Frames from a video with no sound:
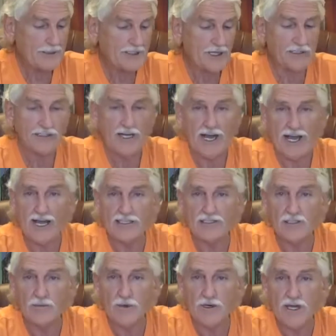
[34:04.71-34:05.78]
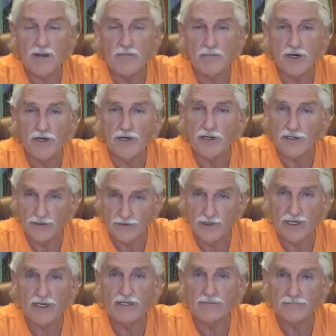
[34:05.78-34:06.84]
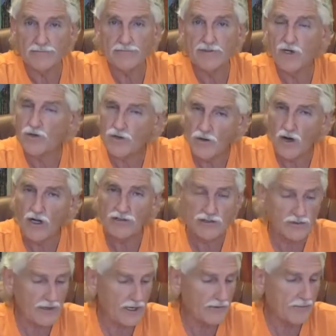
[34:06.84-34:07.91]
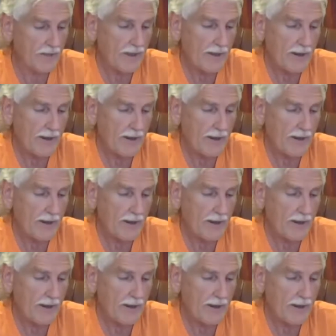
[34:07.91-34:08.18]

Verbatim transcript: because an acid will keep burning you, right? So you ulcerate.